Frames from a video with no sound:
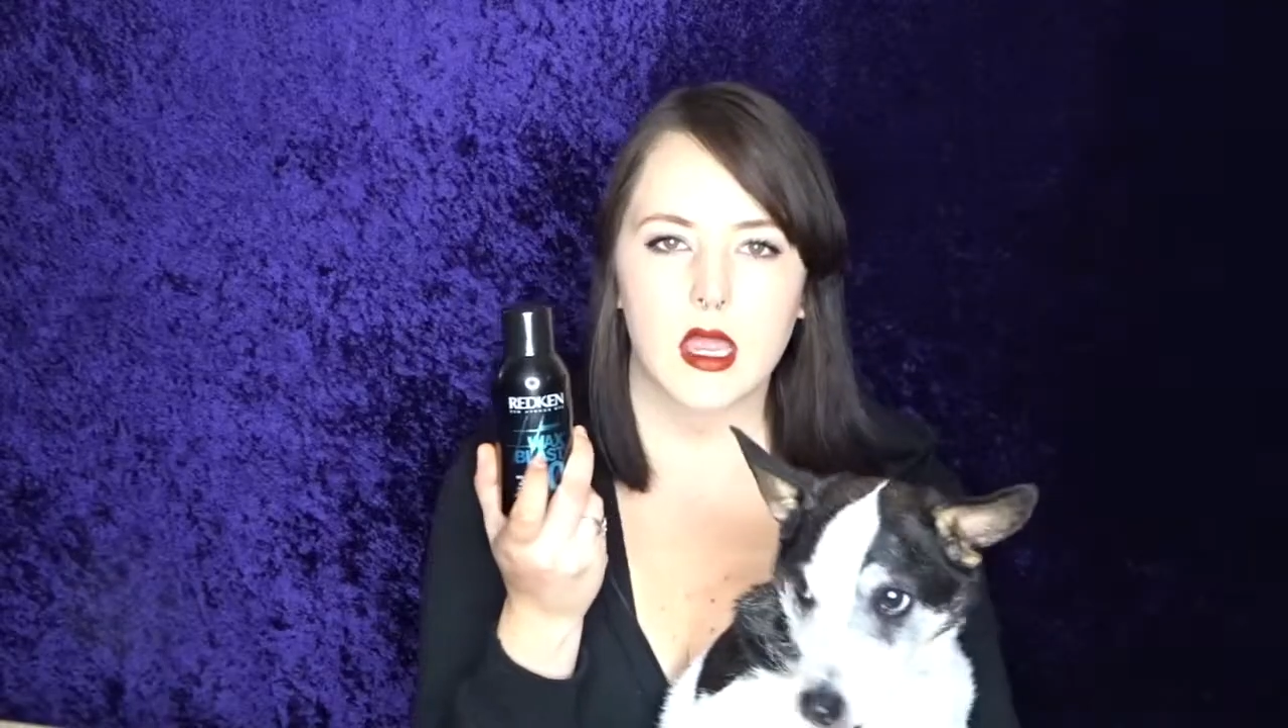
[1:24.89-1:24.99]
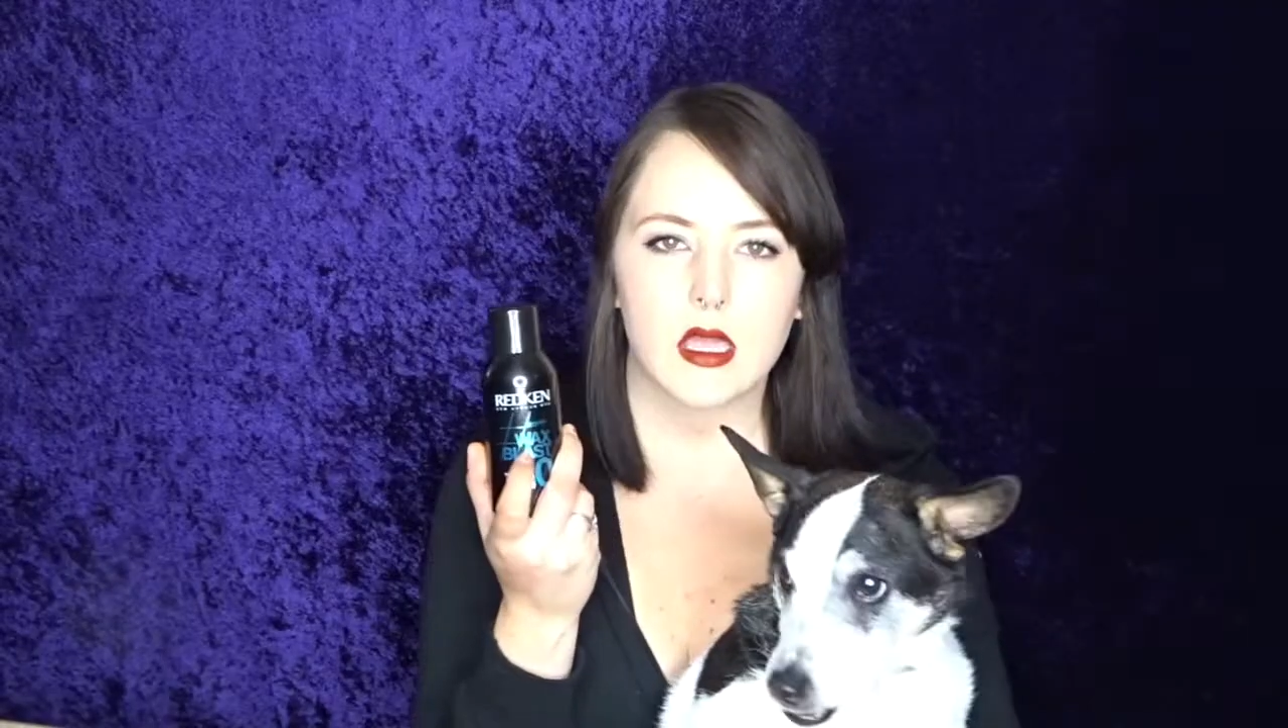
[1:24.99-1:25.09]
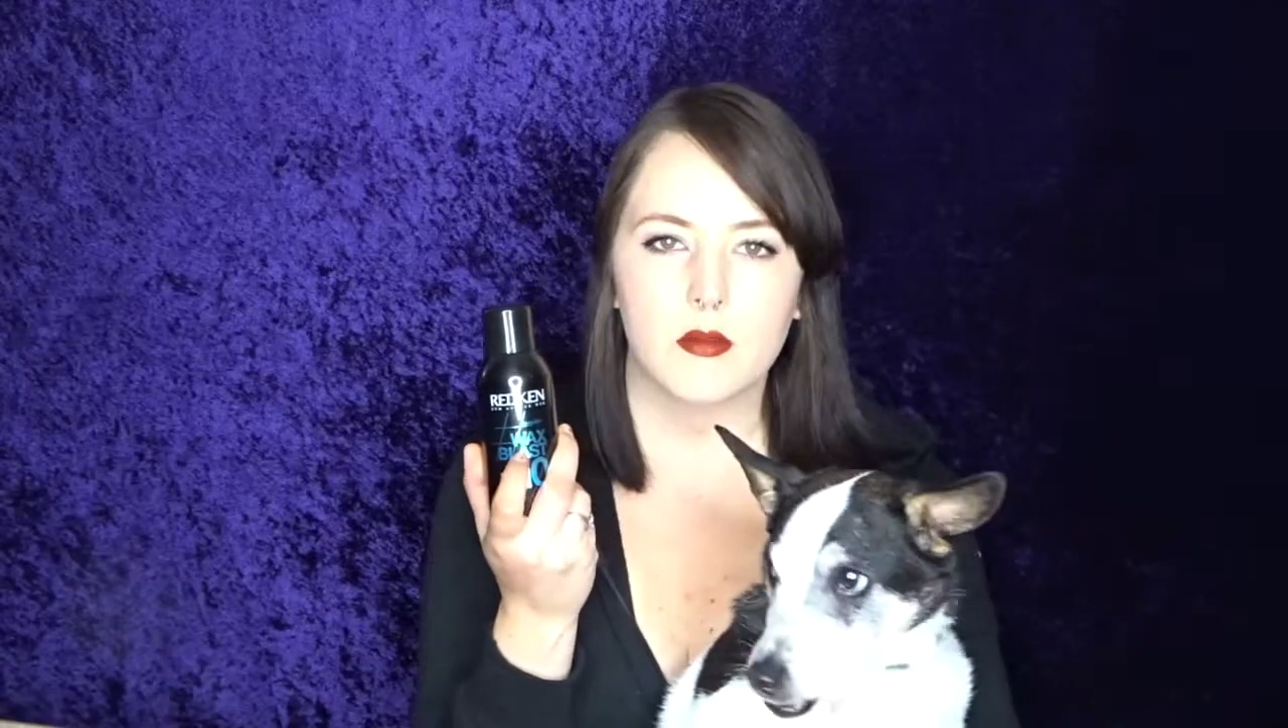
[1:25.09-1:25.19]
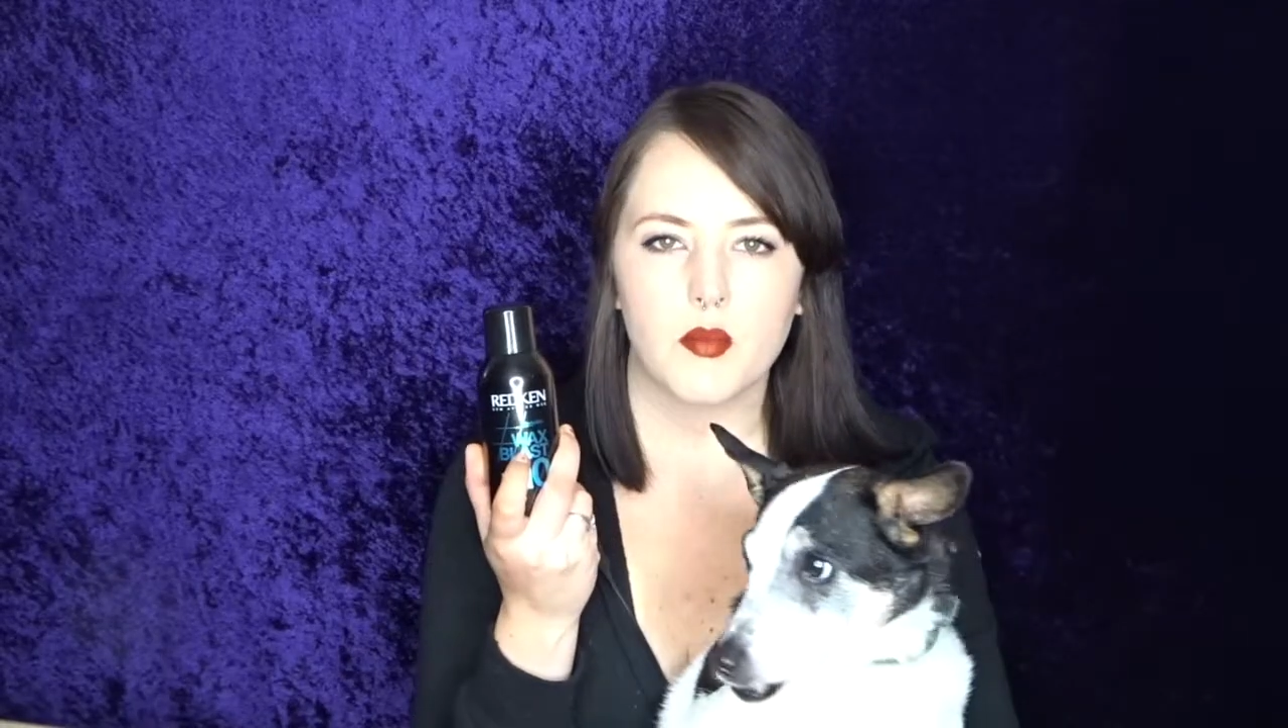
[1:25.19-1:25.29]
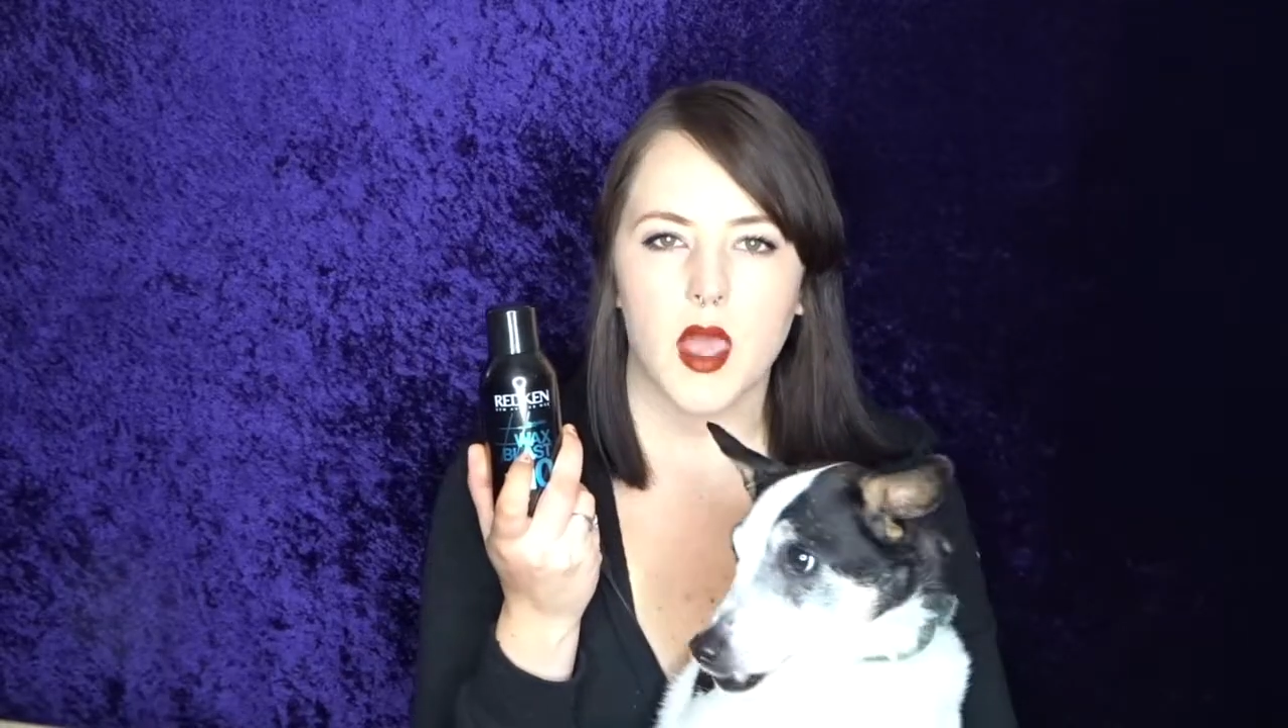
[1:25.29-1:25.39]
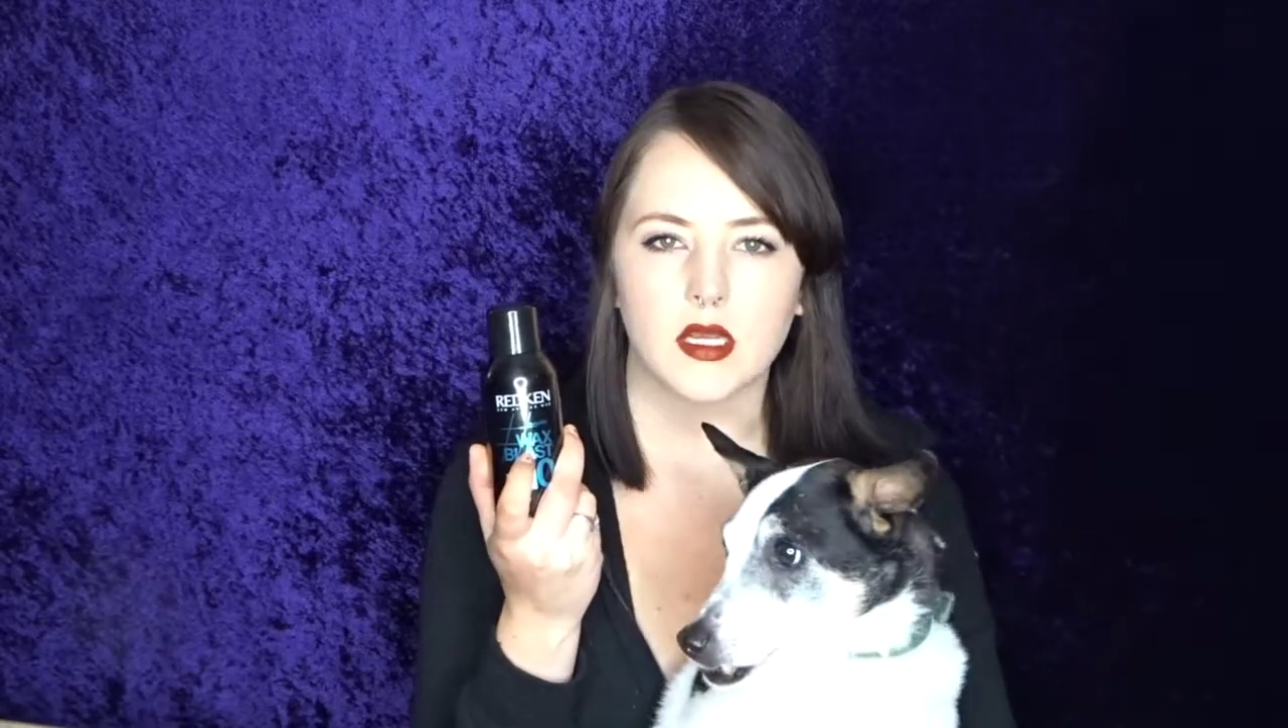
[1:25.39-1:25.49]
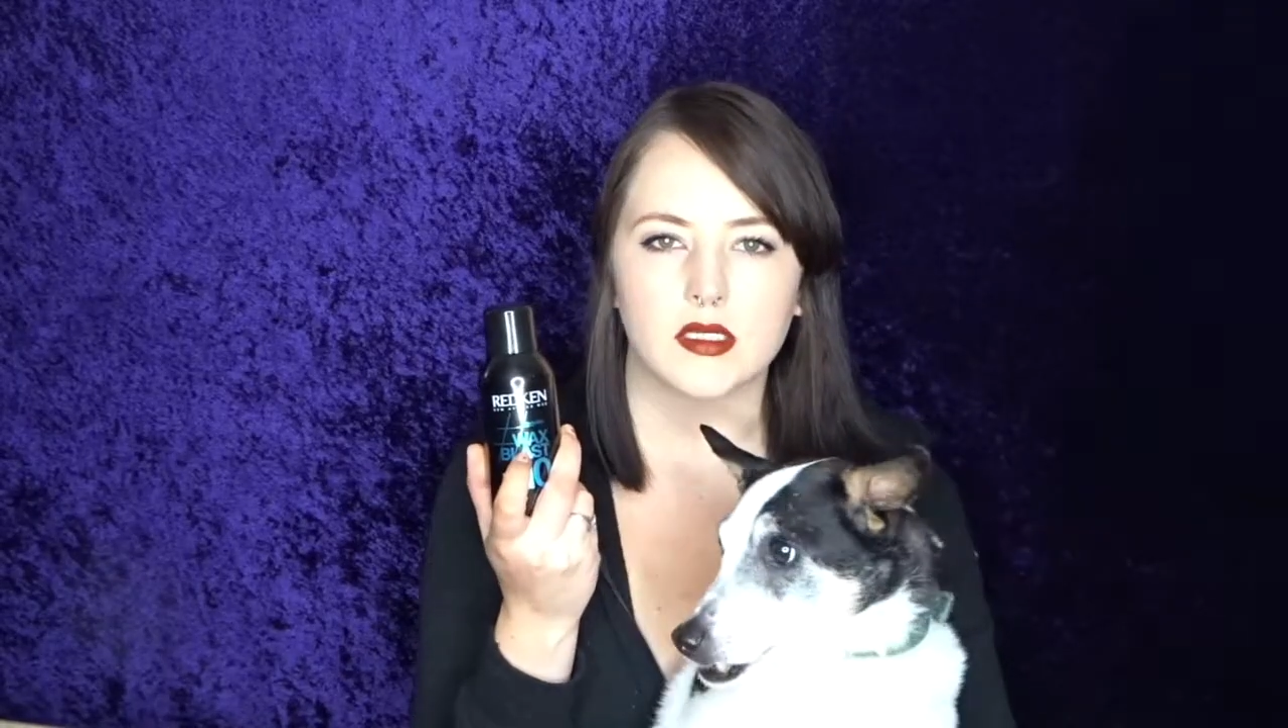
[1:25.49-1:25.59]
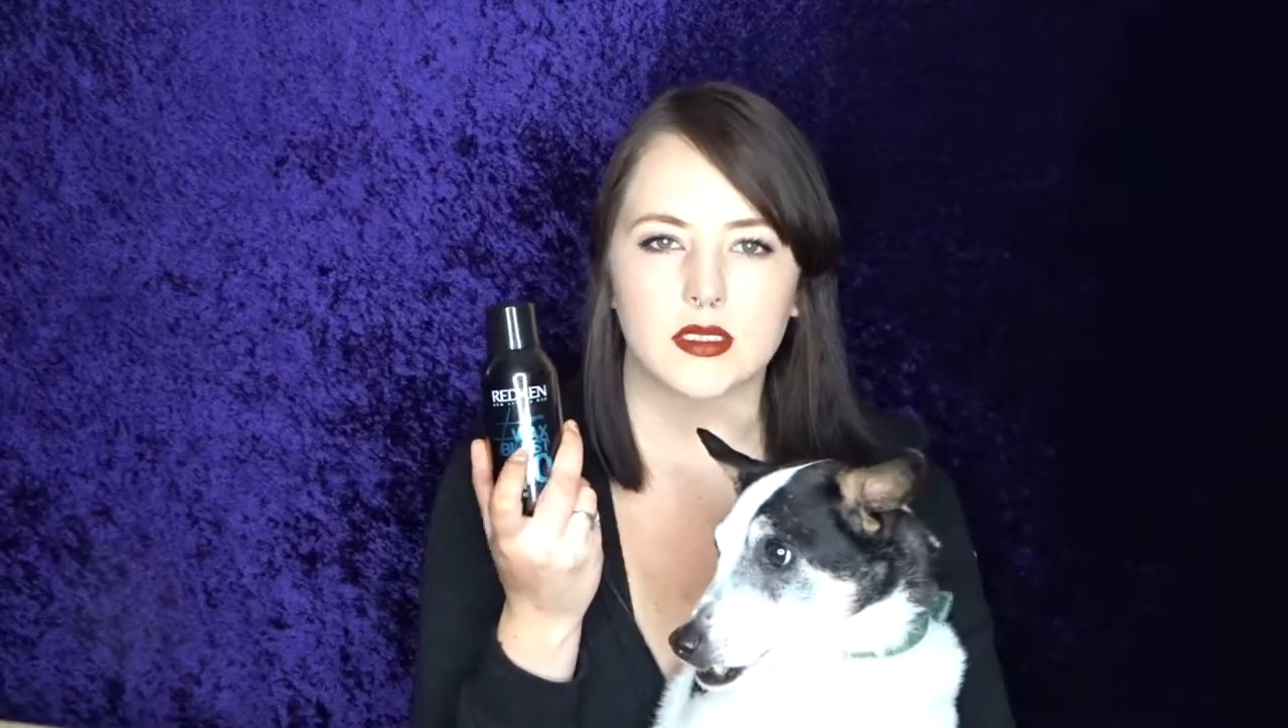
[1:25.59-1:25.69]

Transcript: impact